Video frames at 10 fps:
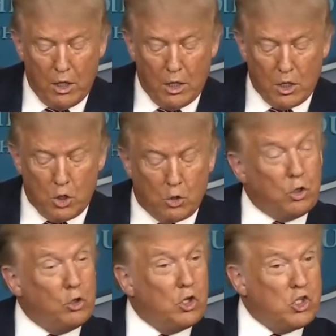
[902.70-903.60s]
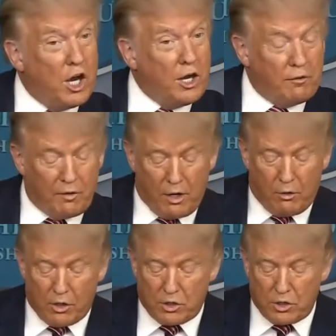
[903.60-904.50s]
due to the China
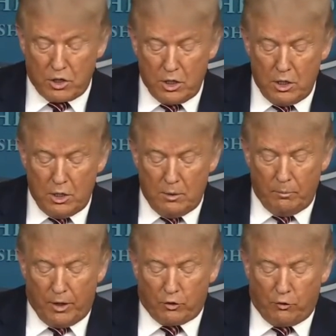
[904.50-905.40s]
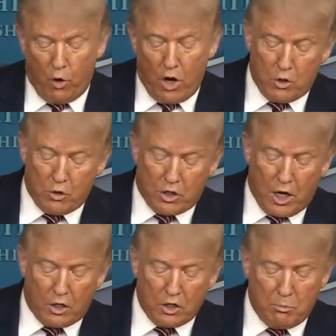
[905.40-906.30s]
virus. That's
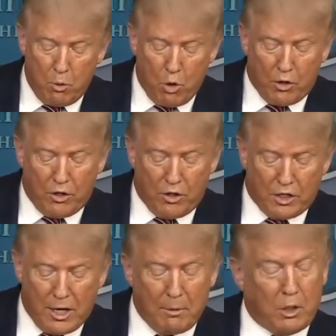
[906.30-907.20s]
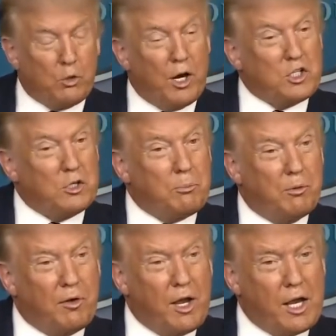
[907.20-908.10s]
$400 more than the Democrats have
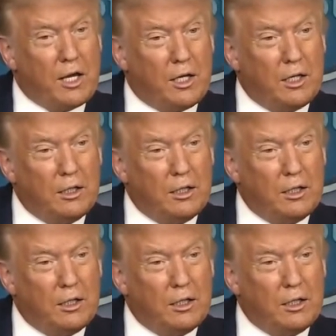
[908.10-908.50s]
provided.